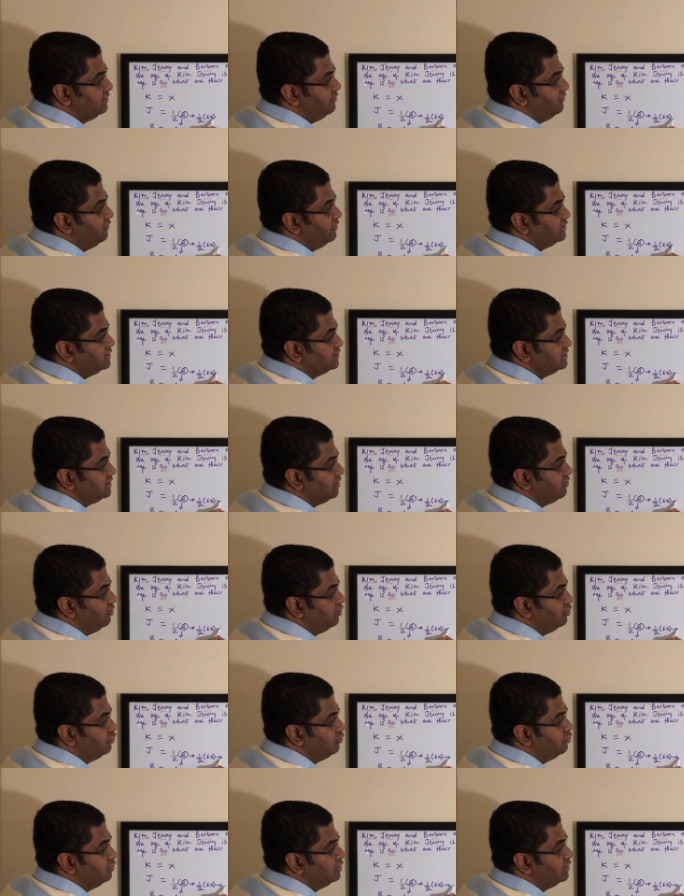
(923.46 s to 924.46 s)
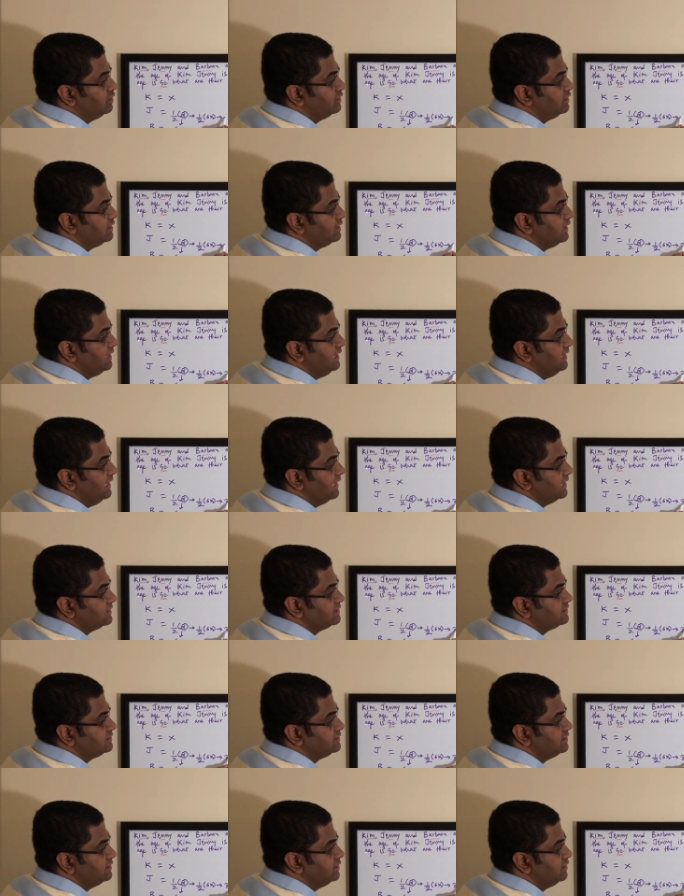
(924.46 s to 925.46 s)
which is equal to
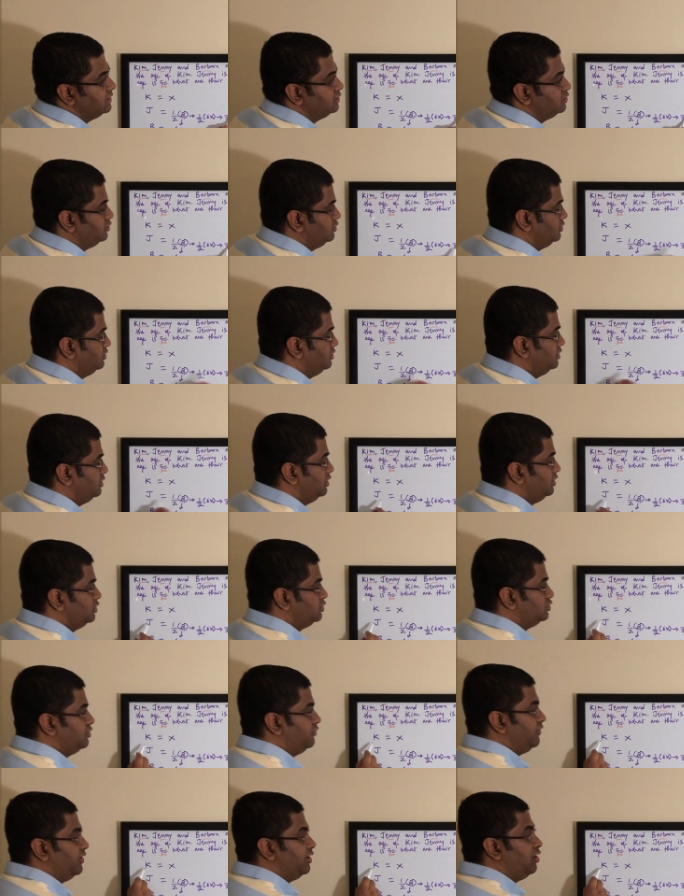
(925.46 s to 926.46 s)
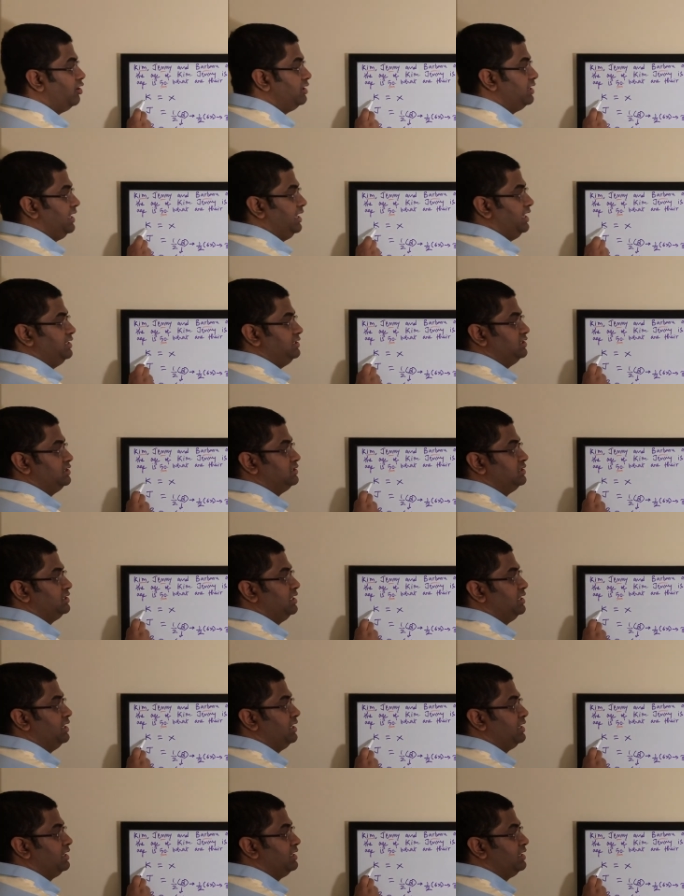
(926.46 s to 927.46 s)
3X. So we got the ages.
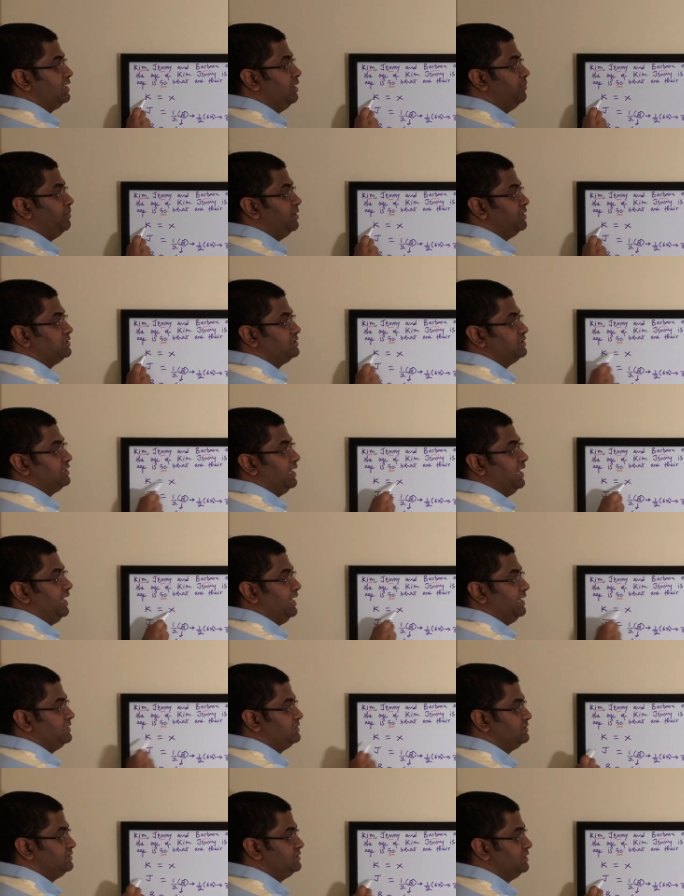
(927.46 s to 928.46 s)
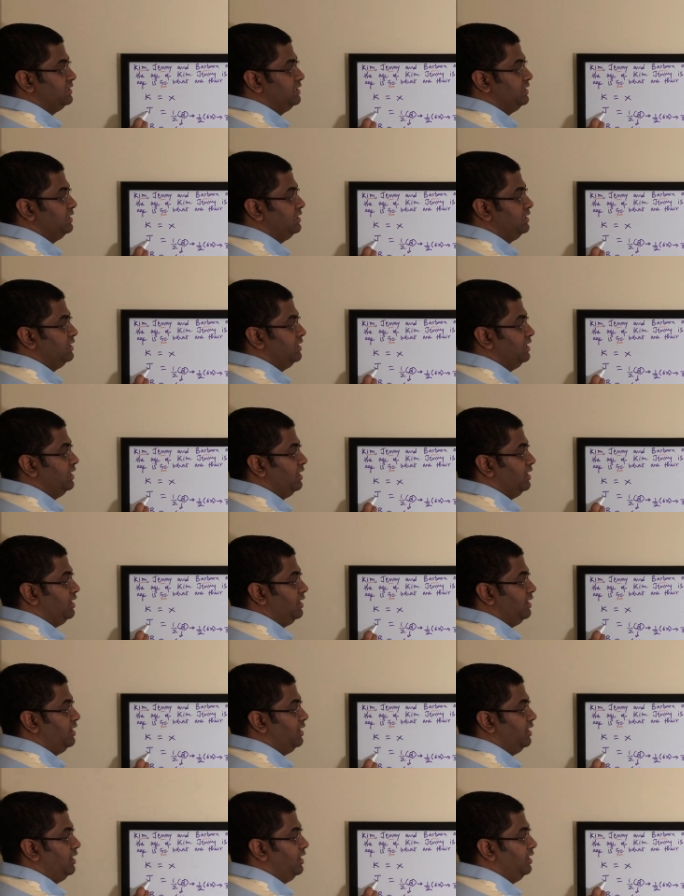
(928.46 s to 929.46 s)
Kim as X,
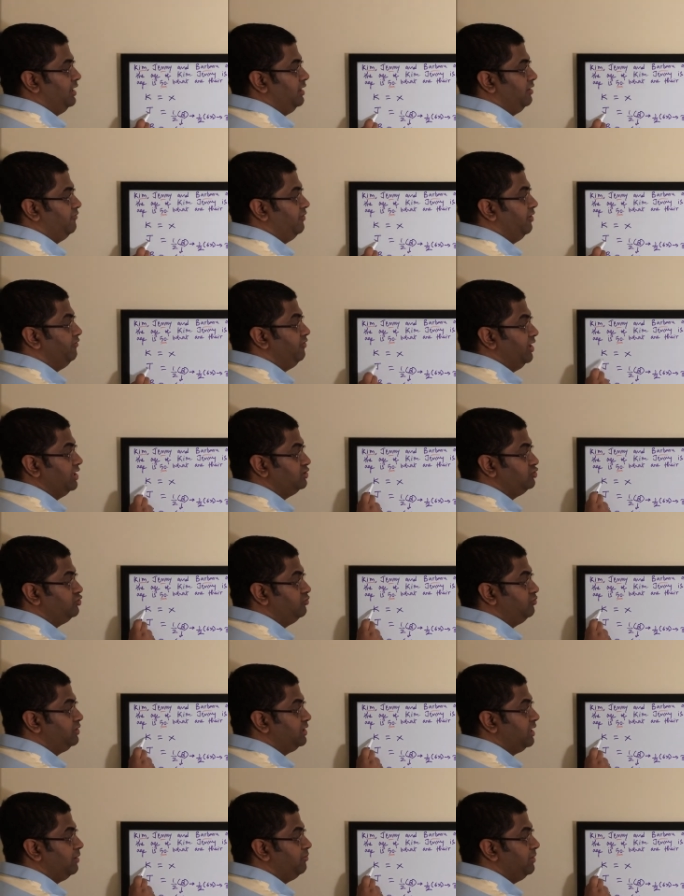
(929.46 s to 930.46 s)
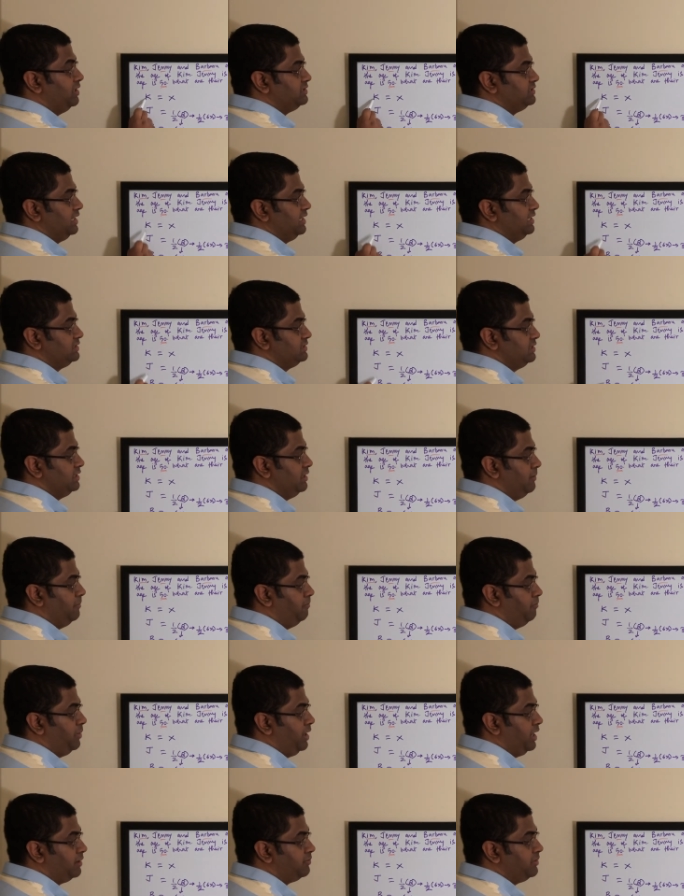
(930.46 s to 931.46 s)
and when we assume Kim as X,
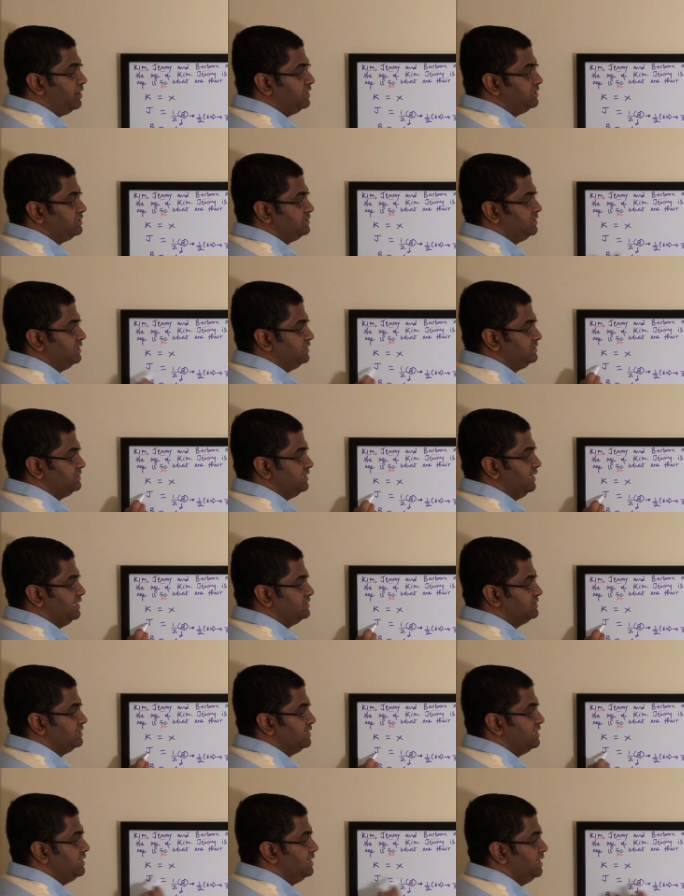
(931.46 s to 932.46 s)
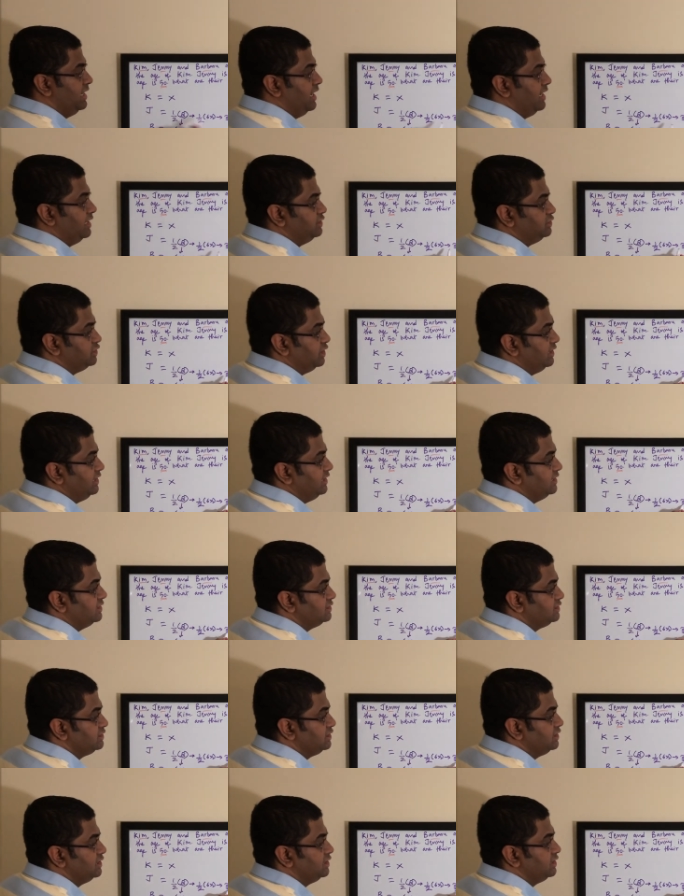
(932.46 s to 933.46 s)
Barbara as 6X, and Jenny is